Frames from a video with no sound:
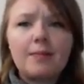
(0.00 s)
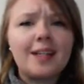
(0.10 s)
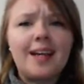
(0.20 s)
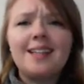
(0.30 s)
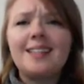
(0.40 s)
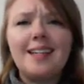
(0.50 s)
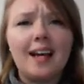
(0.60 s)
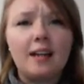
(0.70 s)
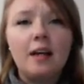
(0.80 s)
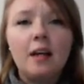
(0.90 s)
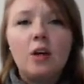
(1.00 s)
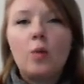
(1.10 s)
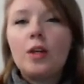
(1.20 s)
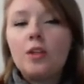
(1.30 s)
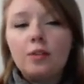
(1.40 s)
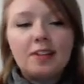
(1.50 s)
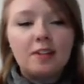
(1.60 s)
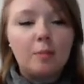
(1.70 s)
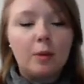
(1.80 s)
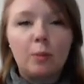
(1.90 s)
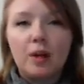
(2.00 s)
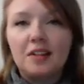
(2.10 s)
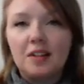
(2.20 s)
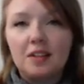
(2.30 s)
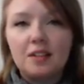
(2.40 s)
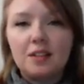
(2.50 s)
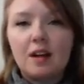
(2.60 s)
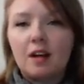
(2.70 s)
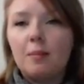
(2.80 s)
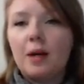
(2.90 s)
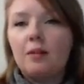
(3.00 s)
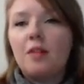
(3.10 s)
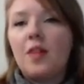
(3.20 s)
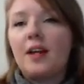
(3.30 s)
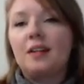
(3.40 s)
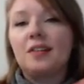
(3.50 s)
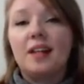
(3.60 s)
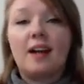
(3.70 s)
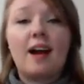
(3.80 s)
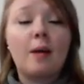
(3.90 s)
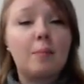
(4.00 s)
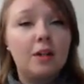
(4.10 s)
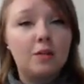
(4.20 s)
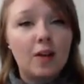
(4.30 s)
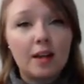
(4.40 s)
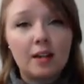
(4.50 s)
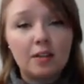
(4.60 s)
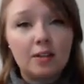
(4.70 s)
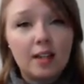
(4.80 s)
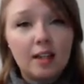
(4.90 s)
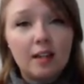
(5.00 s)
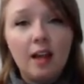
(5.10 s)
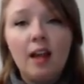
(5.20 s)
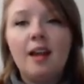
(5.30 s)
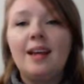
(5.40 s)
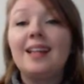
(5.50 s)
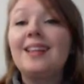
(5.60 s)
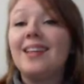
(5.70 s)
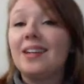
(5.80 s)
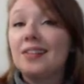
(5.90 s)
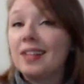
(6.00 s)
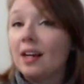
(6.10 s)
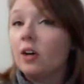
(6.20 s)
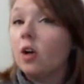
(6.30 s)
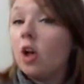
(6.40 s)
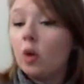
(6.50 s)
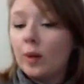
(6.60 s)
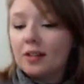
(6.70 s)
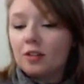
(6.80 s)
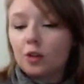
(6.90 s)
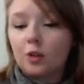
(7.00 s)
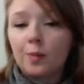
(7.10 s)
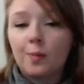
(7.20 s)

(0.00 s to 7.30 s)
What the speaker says: And again, we use simple present to talk about things that happen regularly and things that are always true.